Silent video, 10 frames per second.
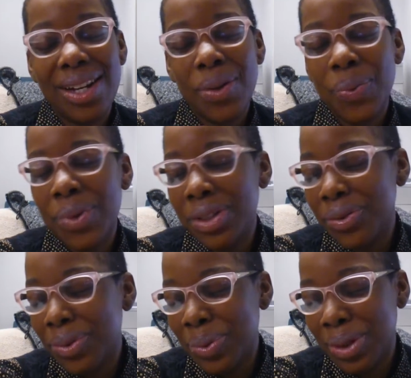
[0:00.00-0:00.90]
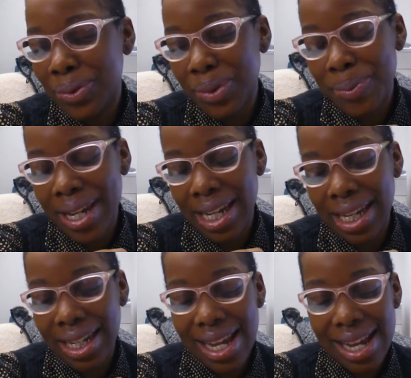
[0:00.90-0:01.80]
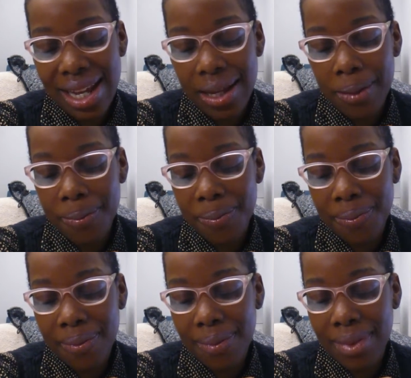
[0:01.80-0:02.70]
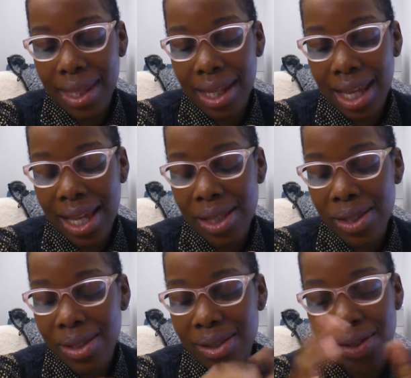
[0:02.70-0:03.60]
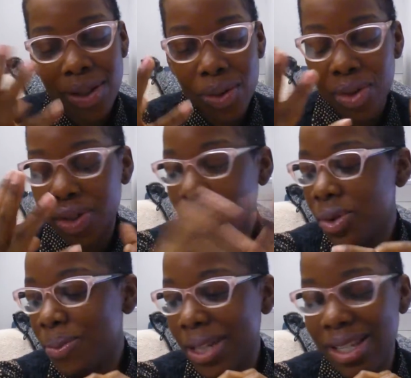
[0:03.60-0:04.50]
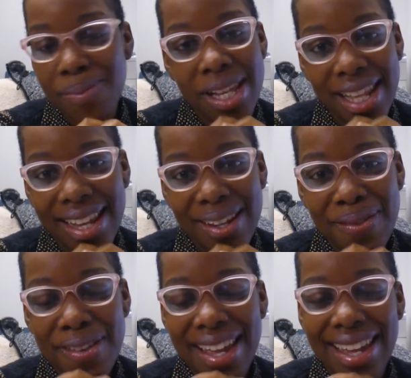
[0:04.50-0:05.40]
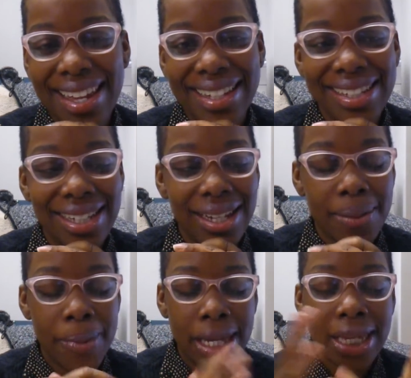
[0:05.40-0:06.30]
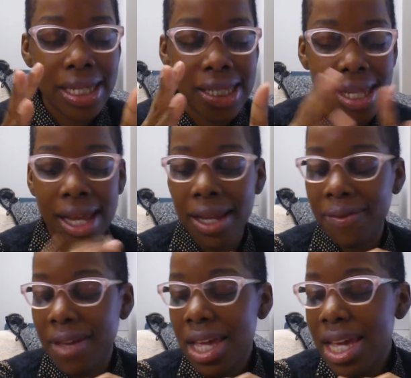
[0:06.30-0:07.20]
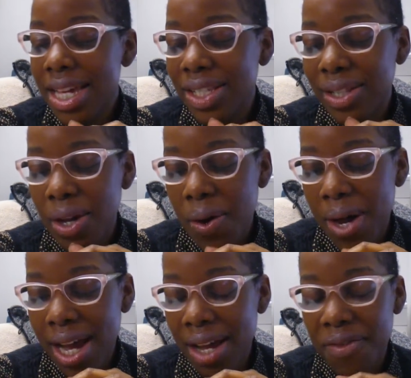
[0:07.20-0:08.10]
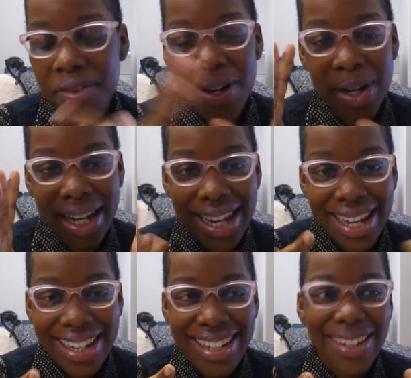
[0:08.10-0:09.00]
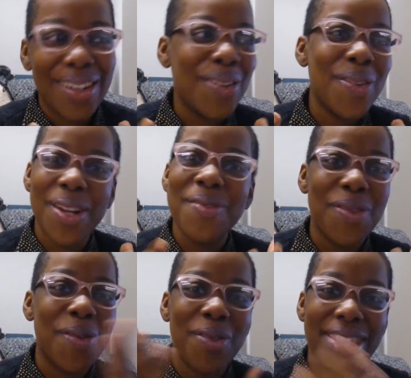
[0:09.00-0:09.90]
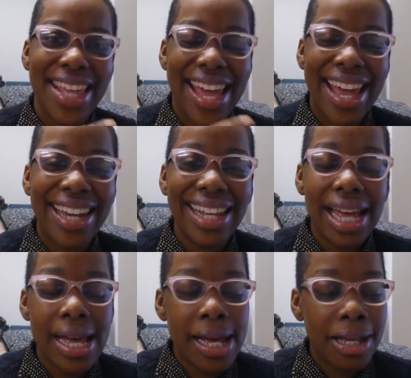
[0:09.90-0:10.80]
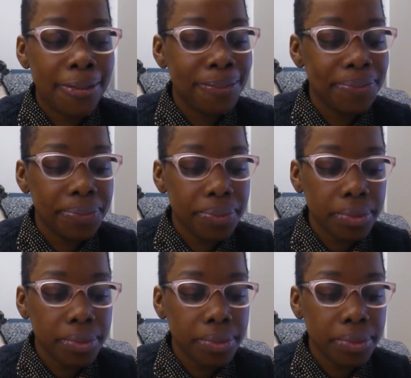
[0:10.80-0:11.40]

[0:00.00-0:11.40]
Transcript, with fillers: a wonderful, wonderful man. Um, has you know just totally blessed my life and uh, my kids' life. So uh, very you know grateful for that. Um,